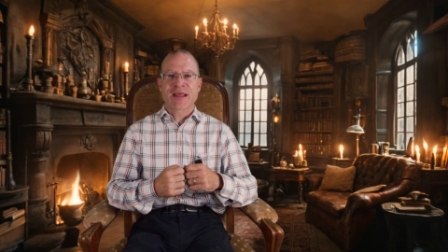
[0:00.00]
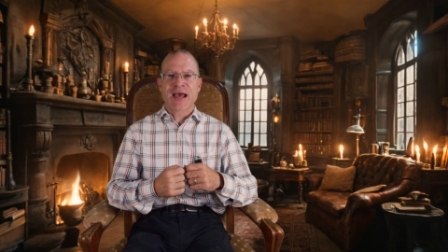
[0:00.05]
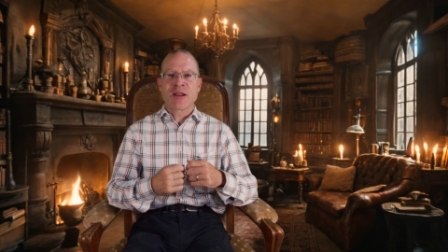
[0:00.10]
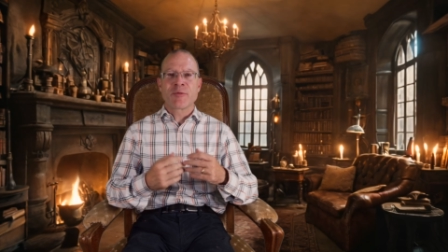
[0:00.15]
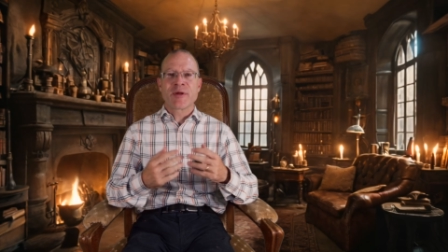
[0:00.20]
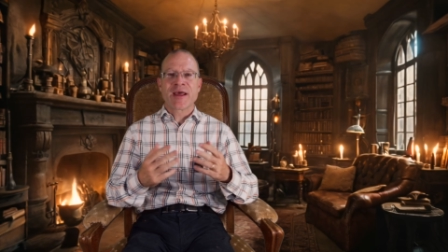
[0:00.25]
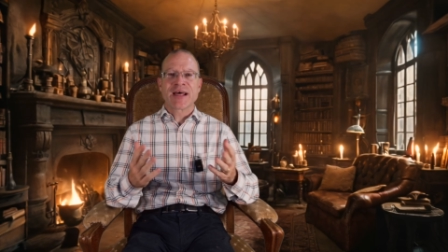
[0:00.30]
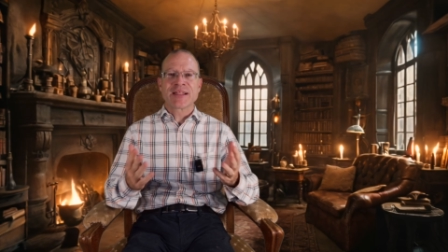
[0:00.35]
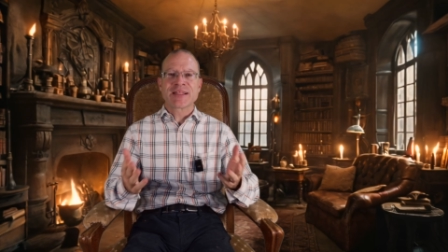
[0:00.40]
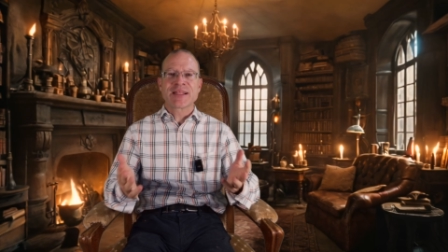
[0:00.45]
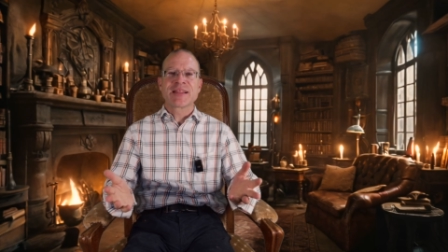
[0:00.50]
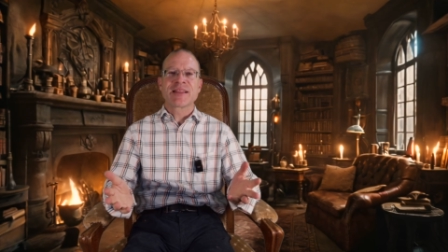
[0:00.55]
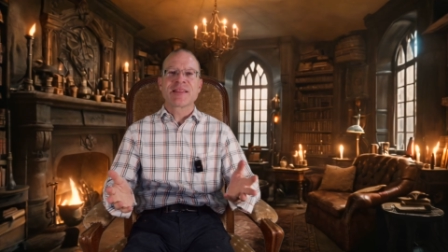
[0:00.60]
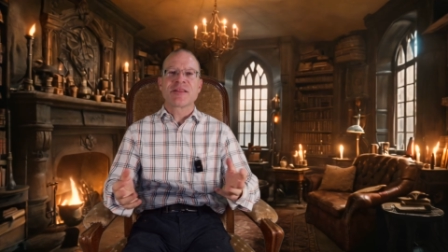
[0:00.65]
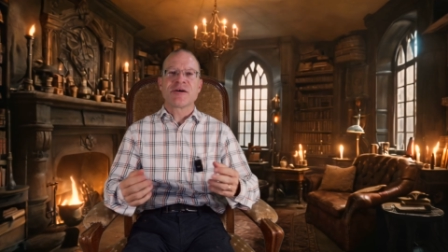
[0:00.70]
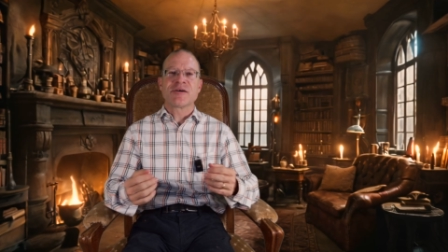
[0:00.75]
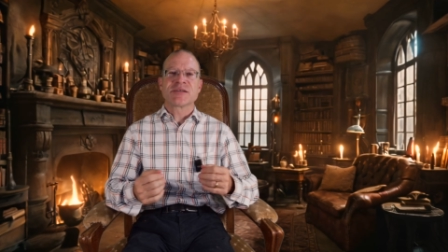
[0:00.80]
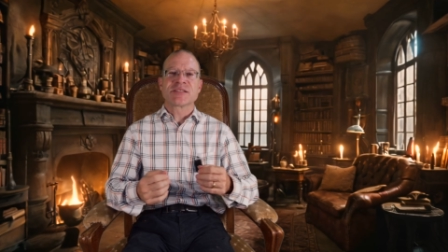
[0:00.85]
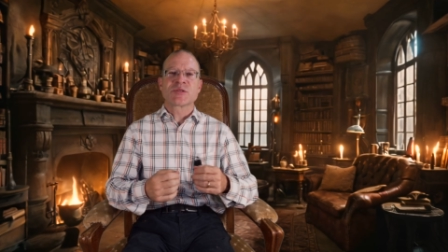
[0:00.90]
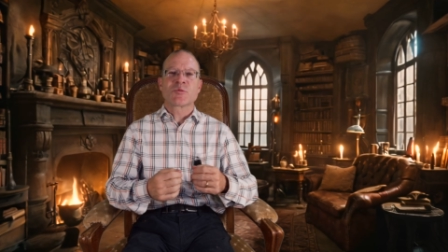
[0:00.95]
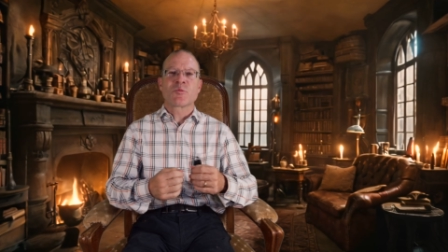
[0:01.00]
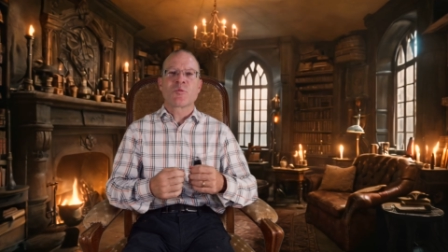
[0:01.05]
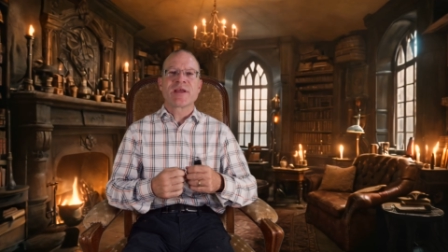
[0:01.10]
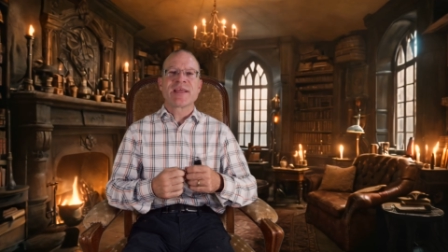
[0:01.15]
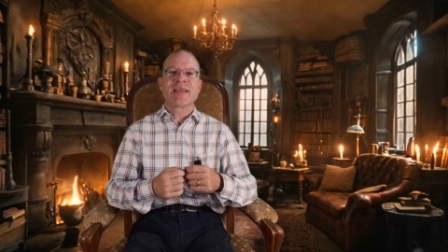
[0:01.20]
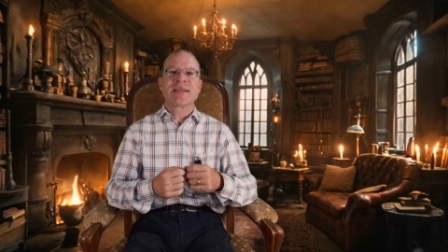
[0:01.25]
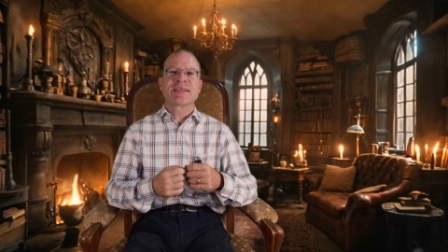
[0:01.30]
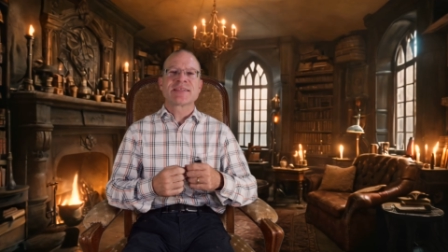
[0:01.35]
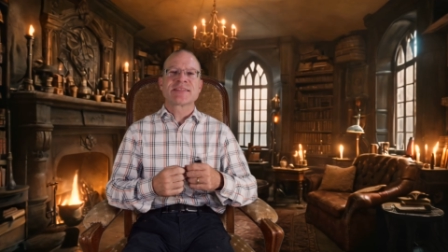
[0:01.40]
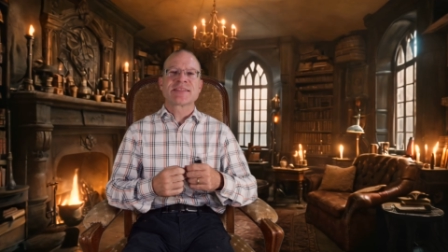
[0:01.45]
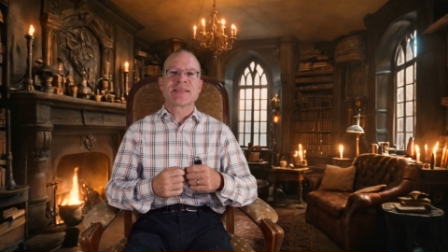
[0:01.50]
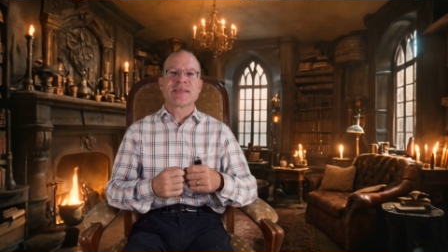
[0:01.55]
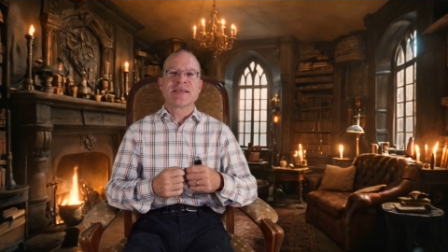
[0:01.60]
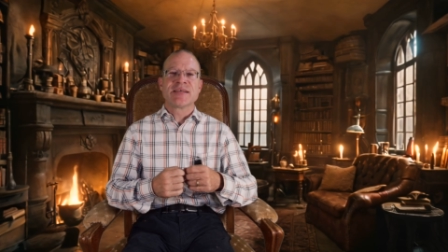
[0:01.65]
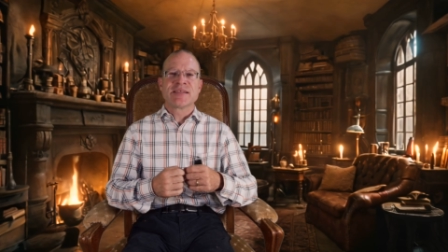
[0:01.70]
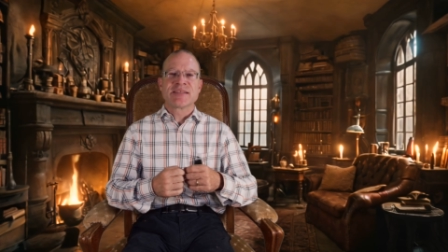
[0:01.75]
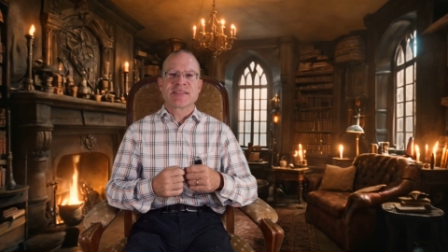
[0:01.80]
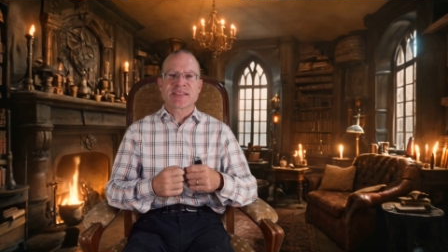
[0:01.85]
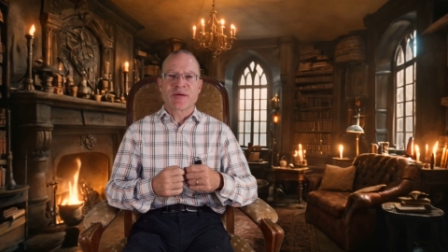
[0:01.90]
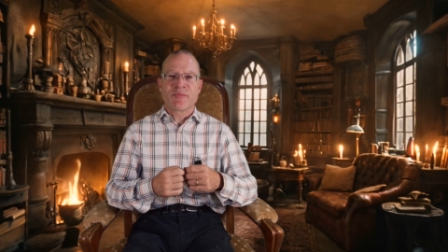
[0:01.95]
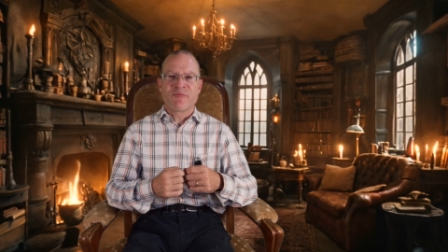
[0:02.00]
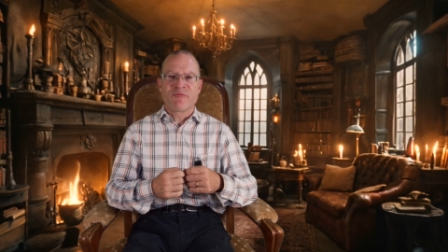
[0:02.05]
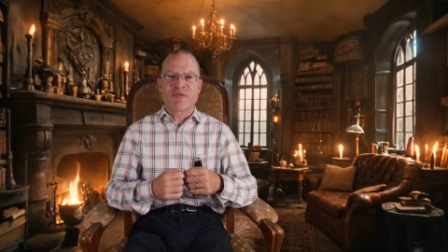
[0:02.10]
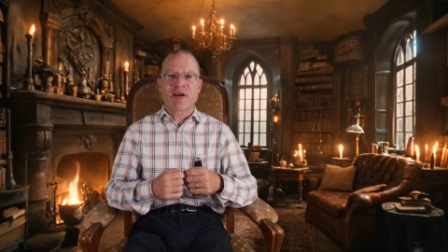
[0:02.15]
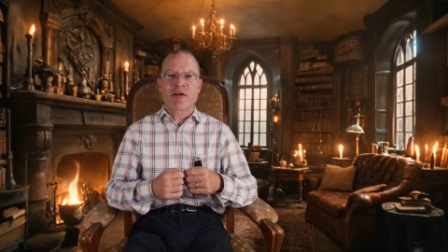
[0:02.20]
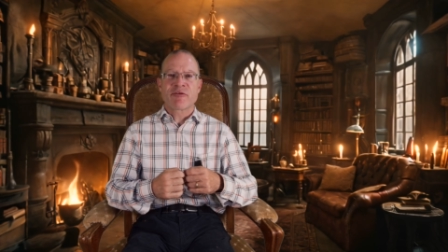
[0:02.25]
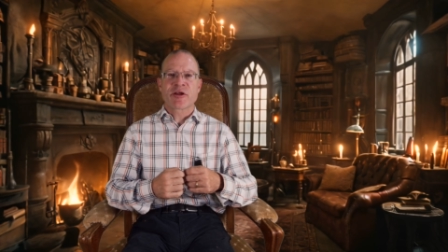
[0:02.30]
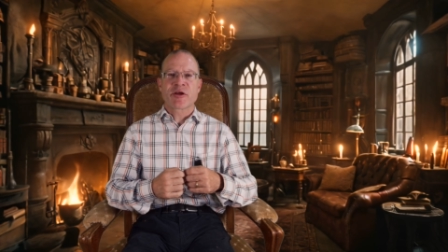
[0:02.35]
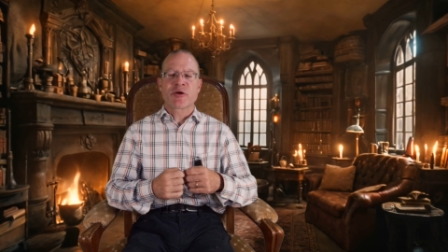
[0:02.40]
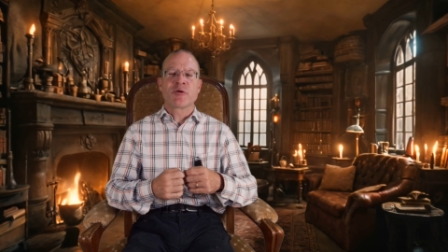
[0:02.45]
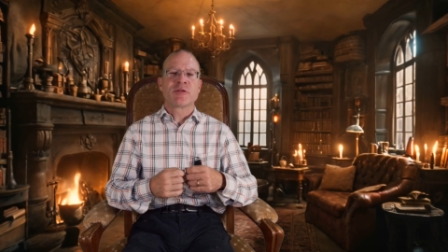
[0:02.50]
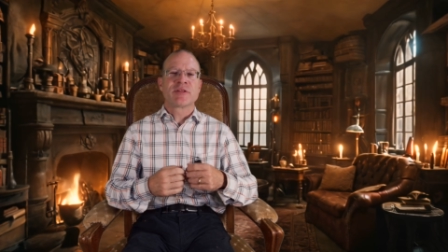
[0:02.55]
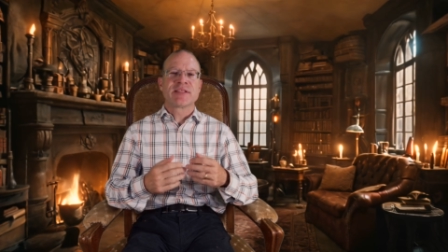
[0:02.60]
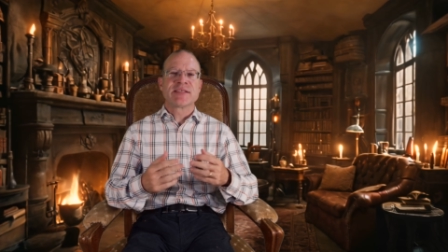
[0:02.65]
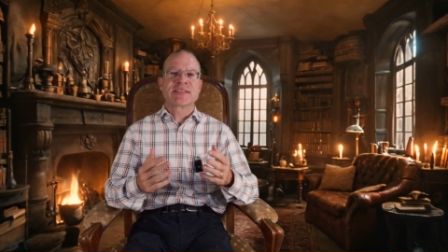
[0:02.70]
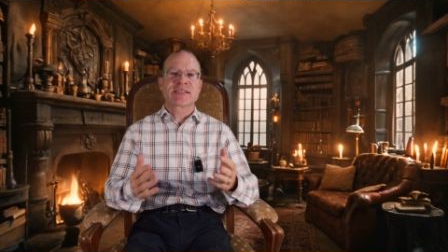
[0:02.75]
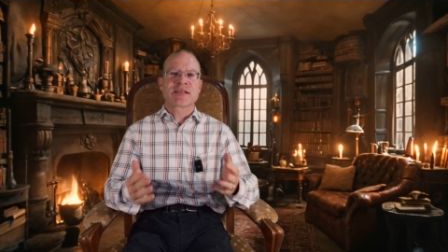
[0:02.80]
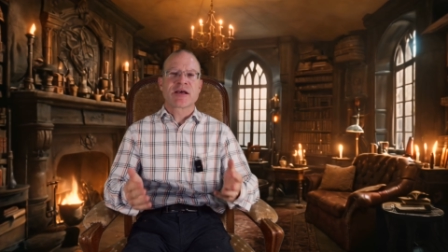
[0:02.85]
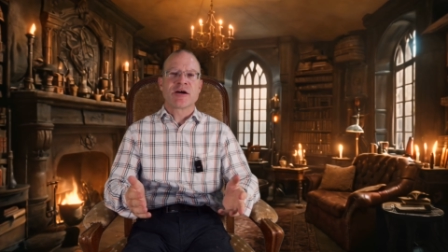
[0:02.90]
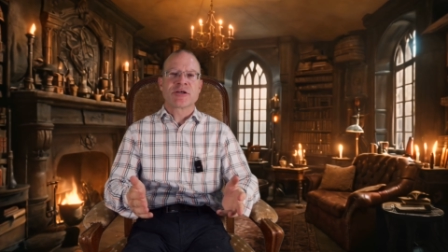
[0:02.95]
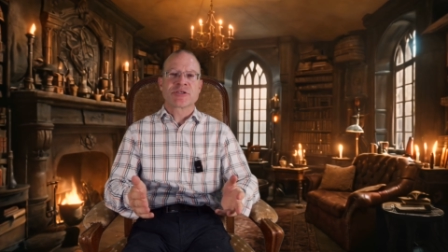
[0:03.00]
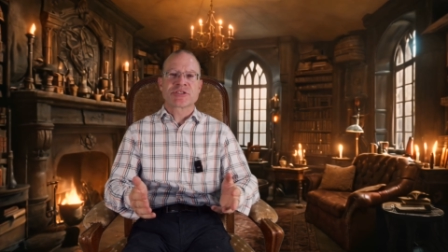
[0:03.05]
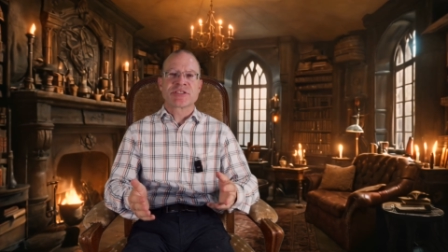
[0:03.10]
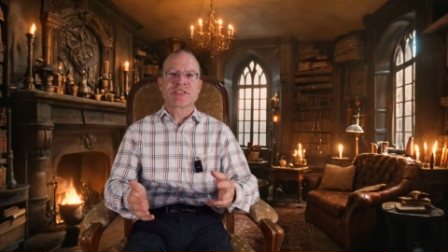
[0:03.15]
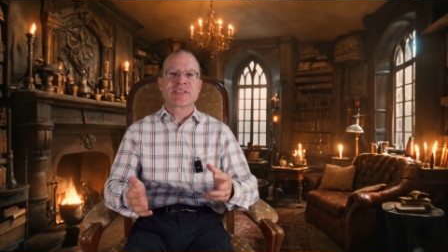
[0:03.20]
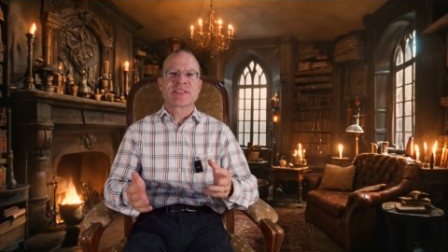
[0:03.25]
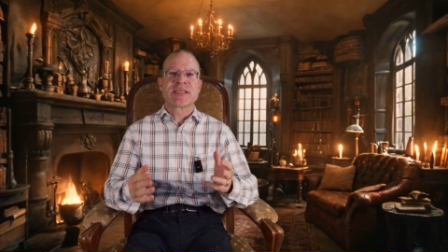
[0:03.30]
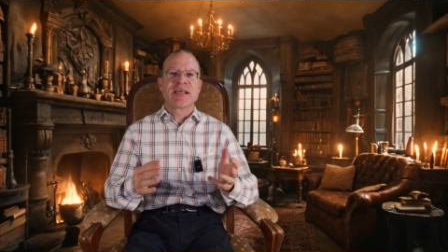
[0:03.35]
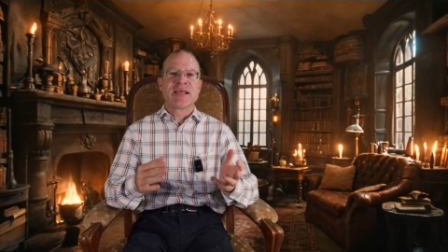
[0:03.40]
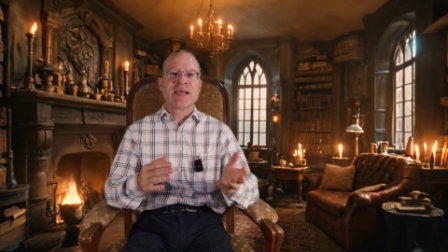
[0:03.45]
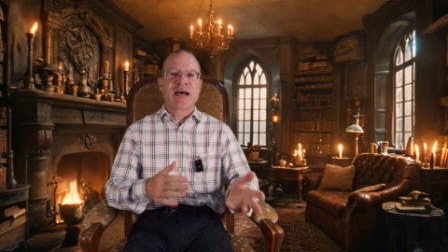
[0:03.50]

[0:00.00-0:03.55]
and we had in the last weeks some very good discussions